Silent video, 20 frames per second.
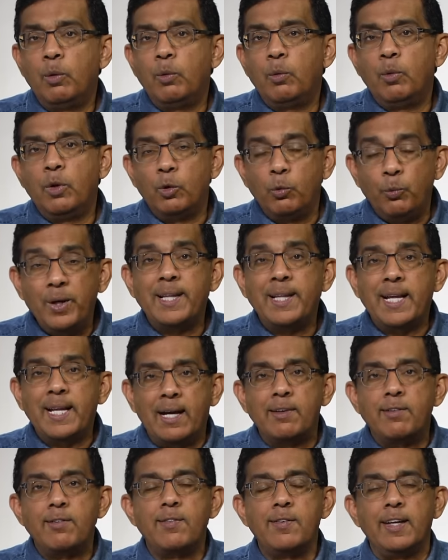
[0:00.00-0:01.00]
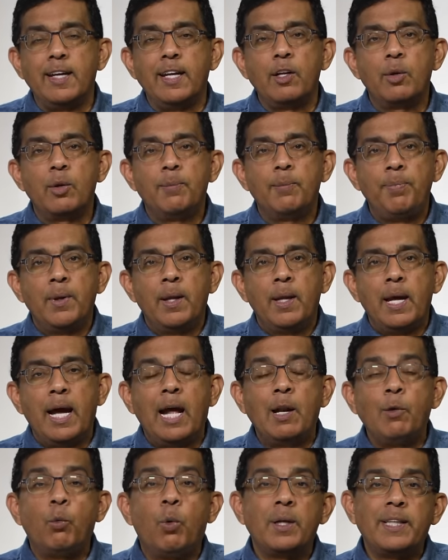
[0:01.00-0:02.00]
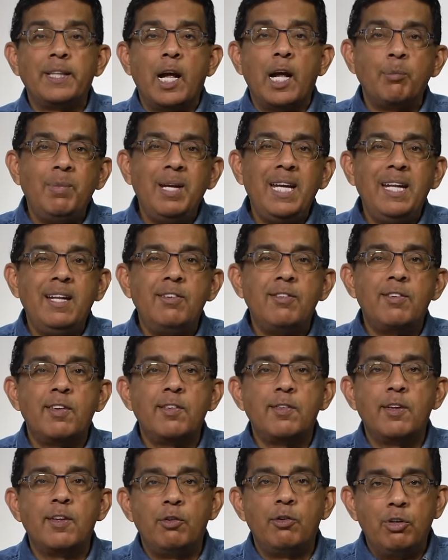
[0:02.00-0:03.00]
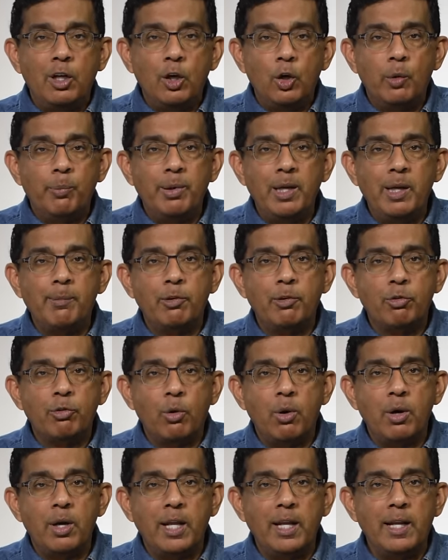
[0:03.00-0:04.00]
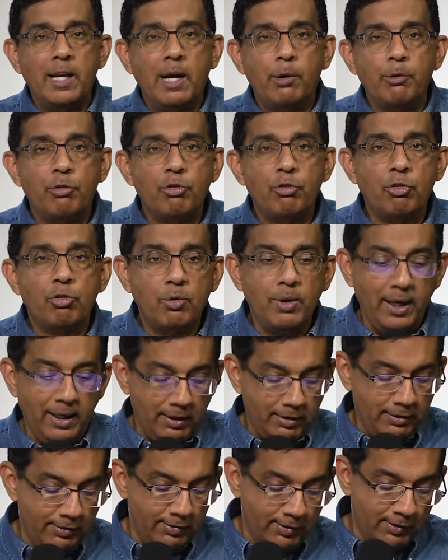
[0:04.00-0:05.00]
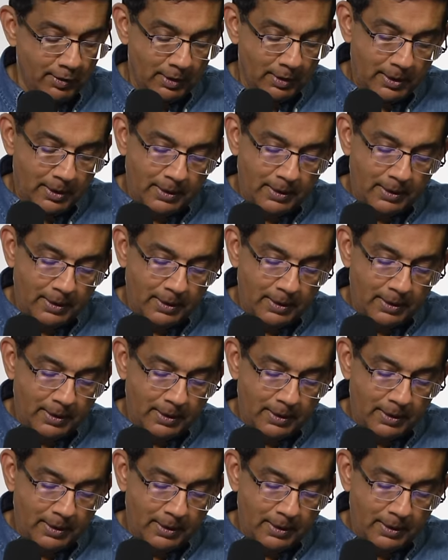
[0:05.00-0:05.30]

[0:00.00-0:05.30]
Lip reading: win that seat. And what that means is the GOP majority now shrinks